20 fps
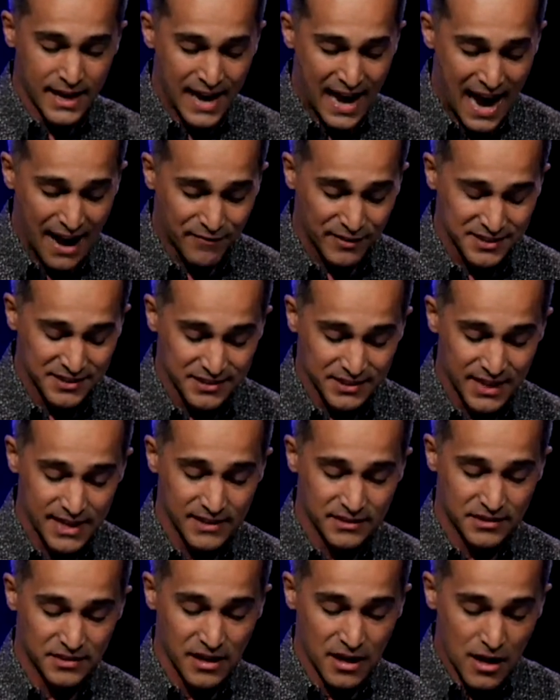have a
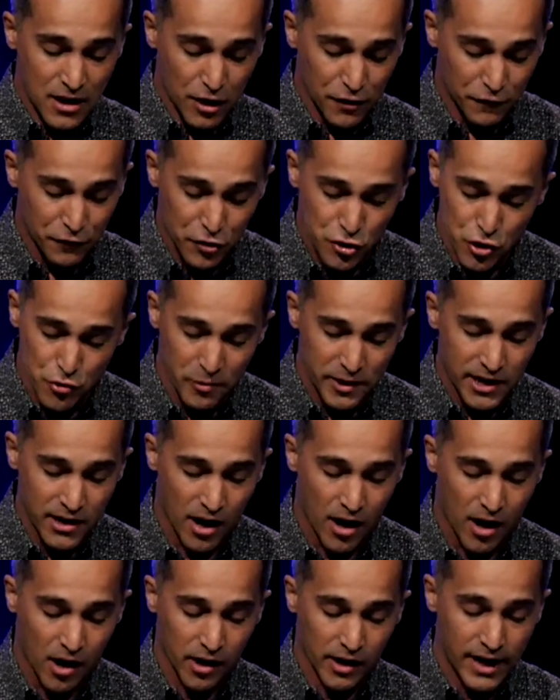sense of who we
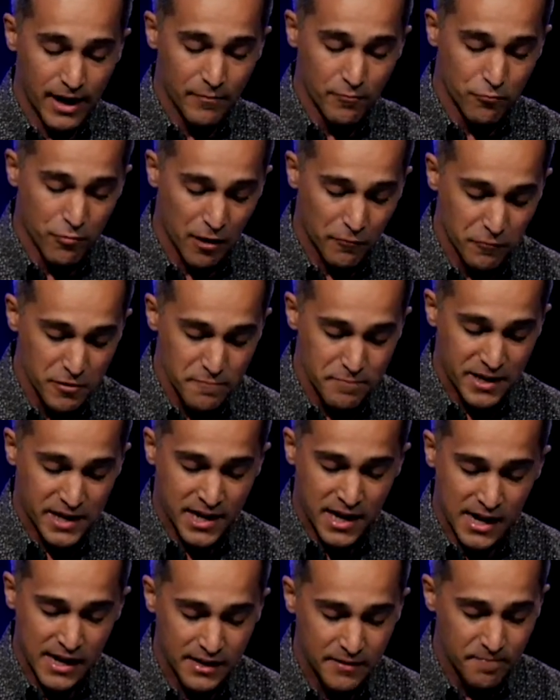are and what we
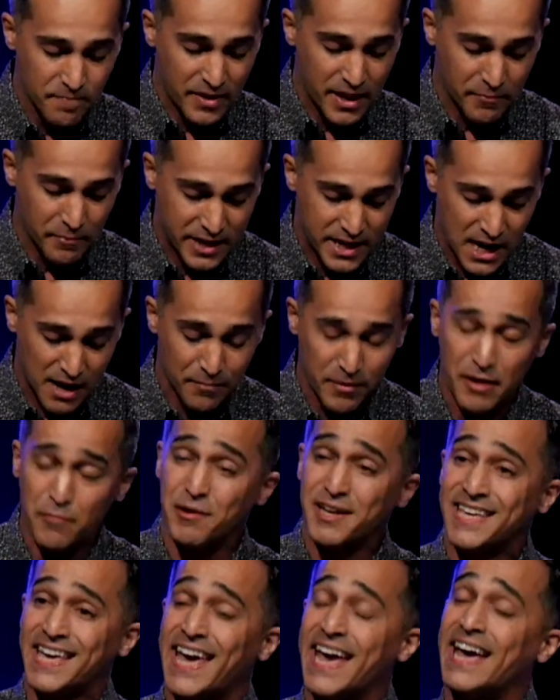become, and we
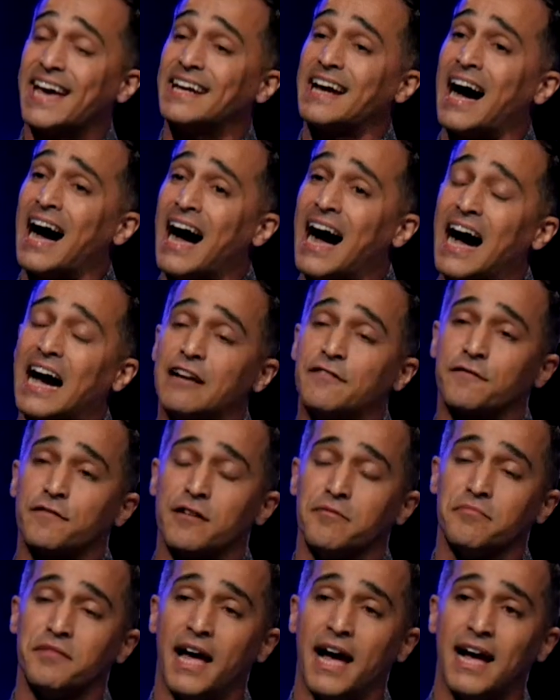can't hide
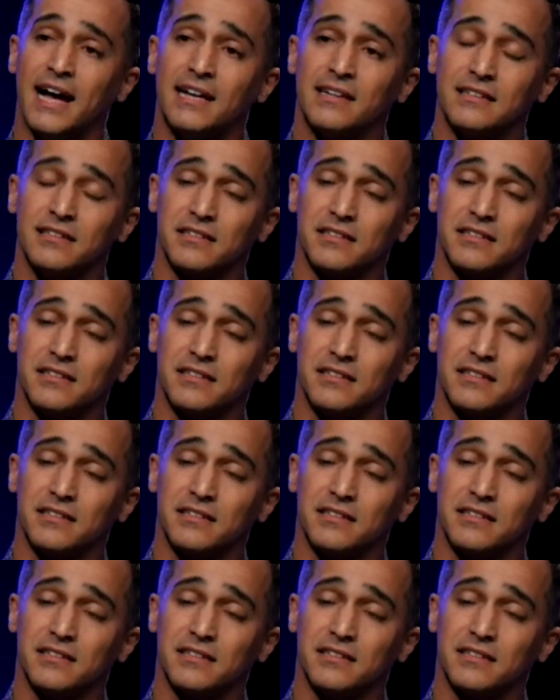from that.